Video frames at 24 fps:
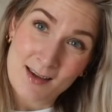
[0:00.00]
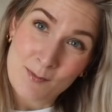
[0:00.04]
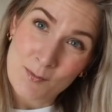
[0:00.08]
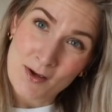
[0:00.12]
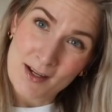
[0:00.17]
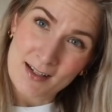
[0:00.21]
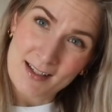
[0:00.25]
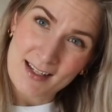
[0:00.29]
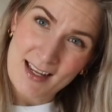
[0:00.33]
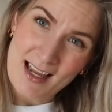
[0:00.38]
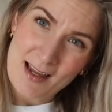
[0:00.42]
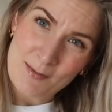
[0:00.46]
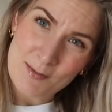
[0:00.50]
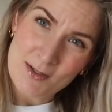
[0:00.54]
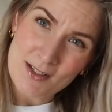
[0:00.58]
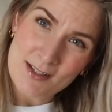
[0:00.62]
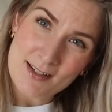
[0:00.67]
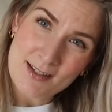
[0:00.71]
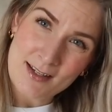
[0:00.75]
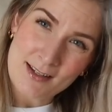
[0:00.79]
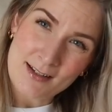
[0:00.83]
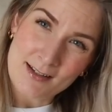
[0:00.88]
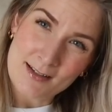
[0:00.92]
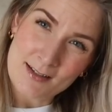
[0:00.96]
But yeah, I'm
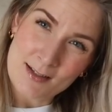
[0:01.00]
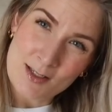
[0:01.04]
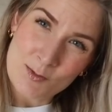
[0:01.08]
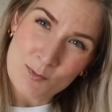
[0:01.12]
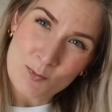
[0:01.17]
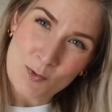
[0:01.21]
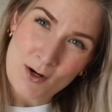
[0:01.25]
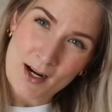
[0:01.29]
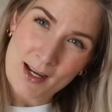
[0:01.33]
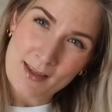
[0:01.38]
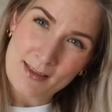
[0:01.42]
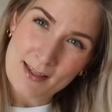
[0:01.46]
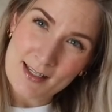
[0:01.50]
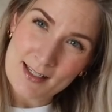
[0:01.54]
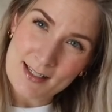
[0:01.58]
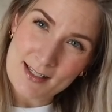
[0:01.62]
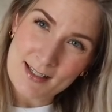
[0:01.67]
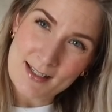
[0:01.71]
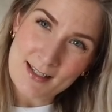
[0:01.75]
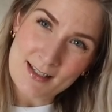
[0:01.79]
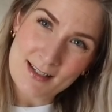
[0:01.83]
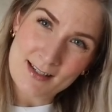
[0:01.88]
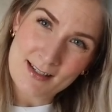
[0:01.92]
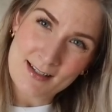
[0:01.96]
just gonna spray
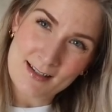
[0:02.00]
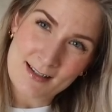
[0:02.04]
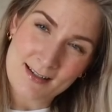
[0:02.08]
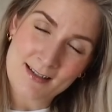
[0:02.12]
this